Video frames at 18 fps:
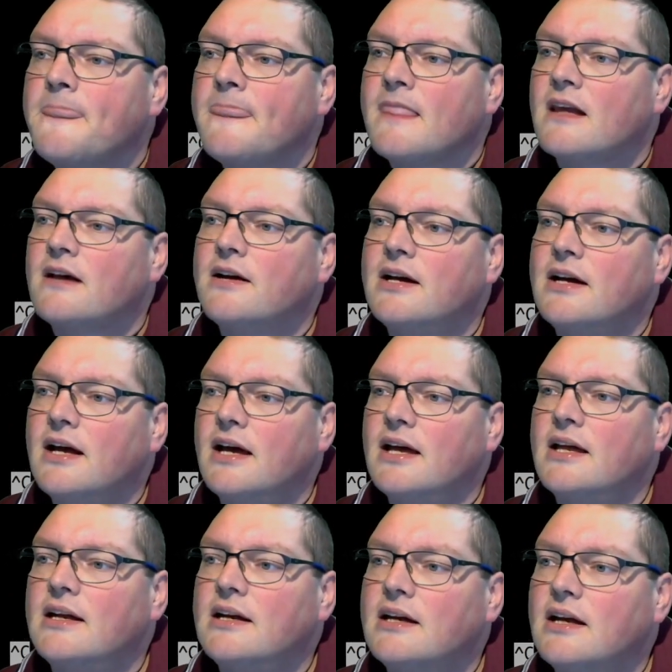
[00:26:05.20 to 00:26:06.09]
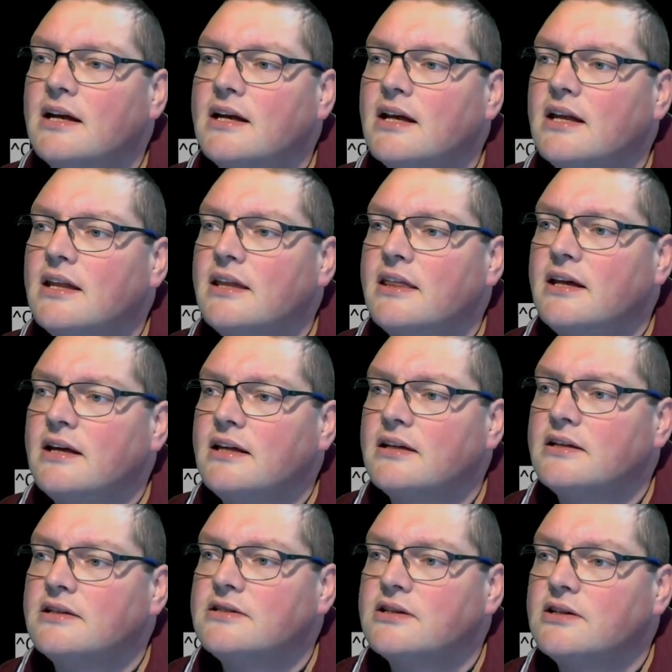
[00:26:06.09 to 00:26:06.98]
Right, and another thing
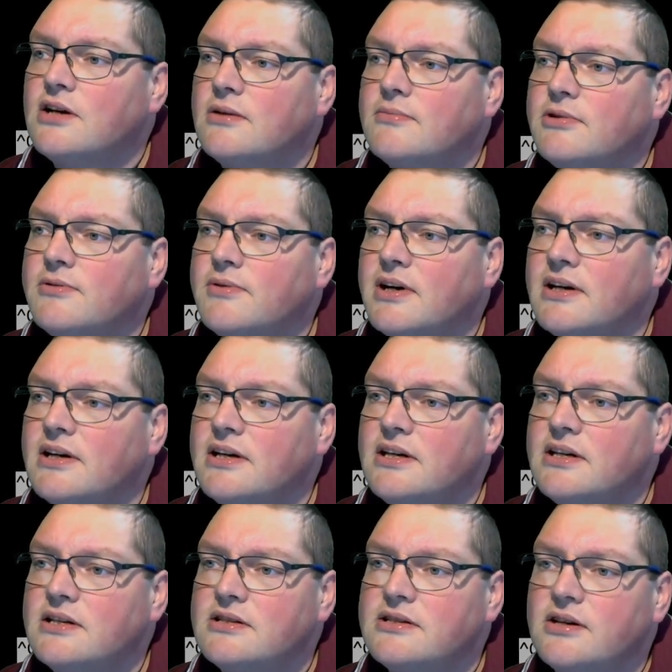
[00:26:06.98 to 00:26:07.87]
that's a common one is,